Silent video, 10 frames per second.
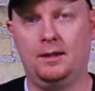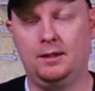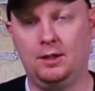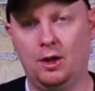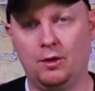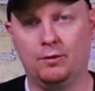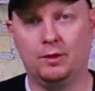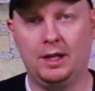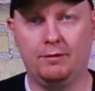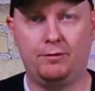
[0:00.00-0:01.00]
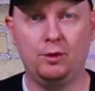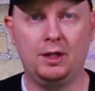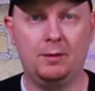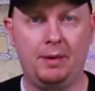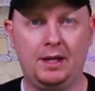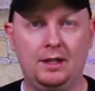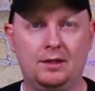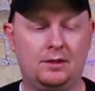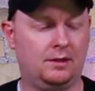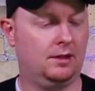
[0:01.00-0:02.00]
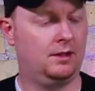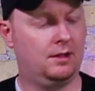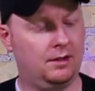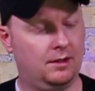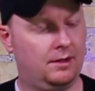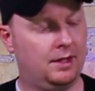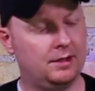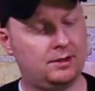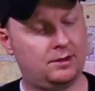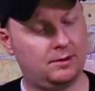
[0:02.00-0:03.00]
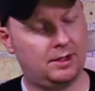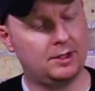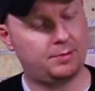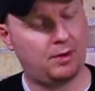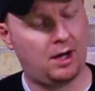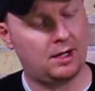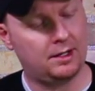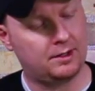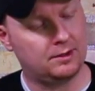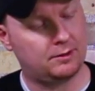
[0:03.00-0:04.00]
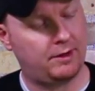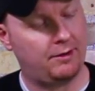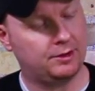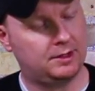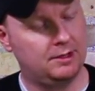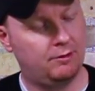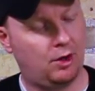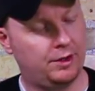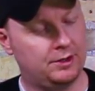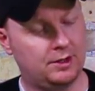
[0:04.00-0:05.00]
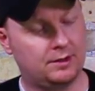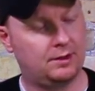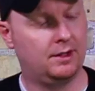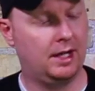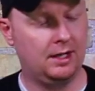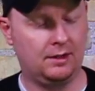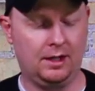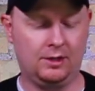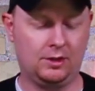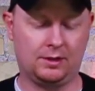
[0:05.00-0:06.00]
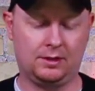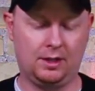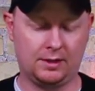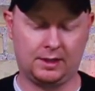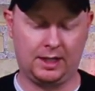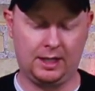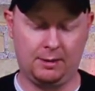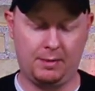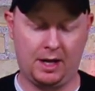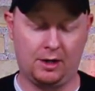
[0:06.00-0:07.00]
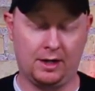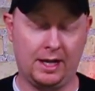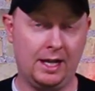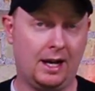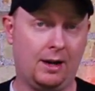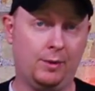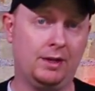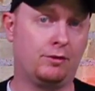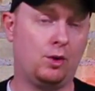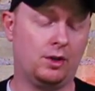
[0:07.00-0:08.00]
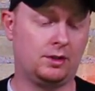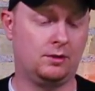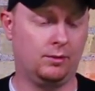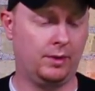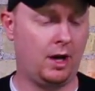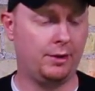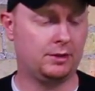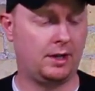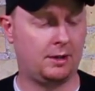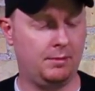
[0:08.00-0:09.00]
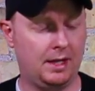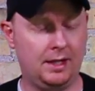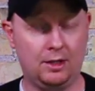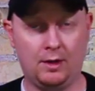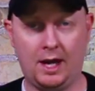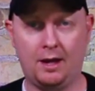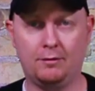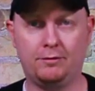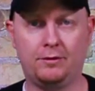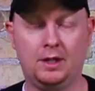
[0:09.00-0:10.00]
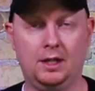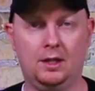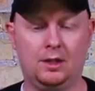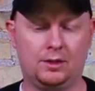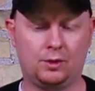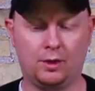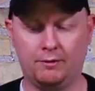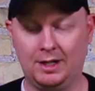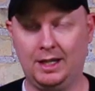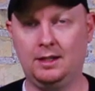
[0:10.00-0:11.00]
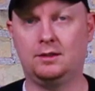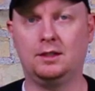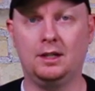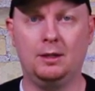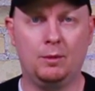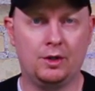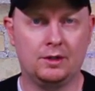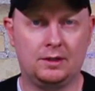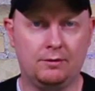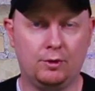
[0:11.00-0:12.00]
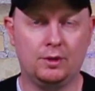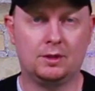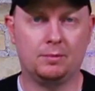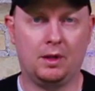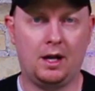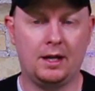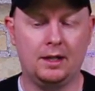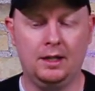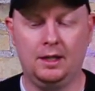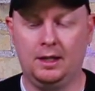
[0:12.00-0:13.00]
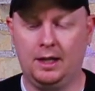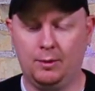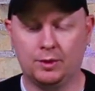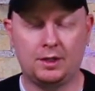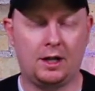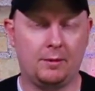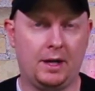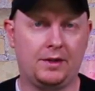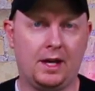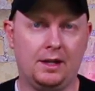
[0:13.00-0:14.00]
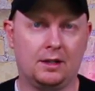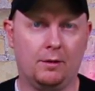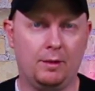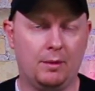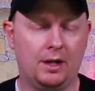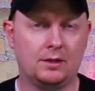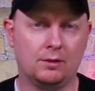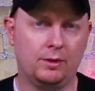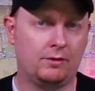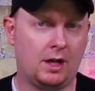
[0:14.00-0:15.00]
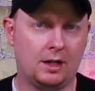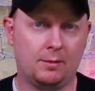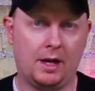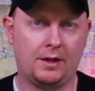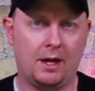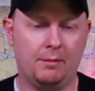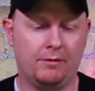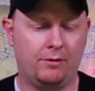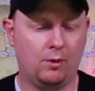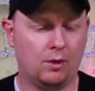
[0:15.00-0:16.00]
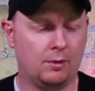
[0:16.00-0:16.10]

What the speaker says: food independence, this product, the Survival Seed Vault, is it just doesn't get any better. And we always recommend that you have sort of an instant emergency food supply, and we'll talk about that in the coming months, and we've talked about that before.